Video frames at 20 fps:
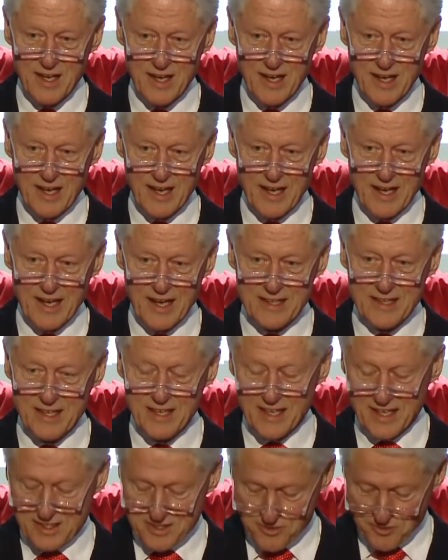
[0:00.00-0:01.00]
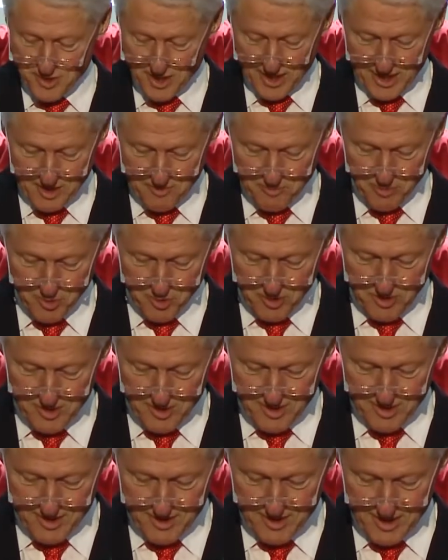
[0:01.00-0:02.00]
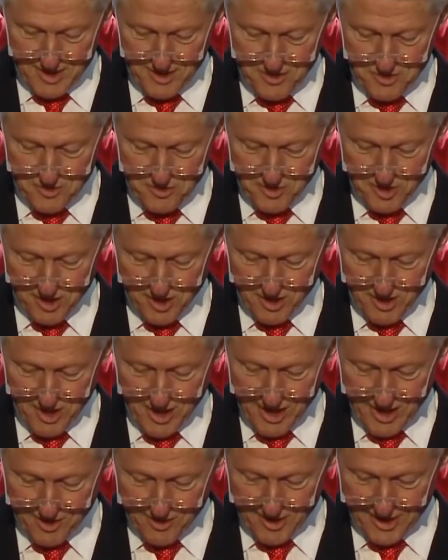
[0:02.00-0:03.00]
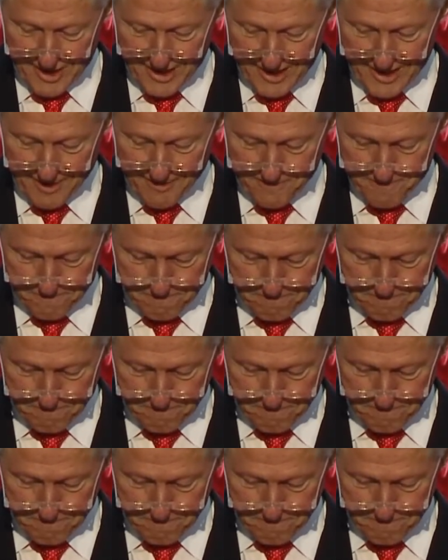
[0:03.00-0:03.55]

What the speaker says: And I think it's really important that you are honoring them.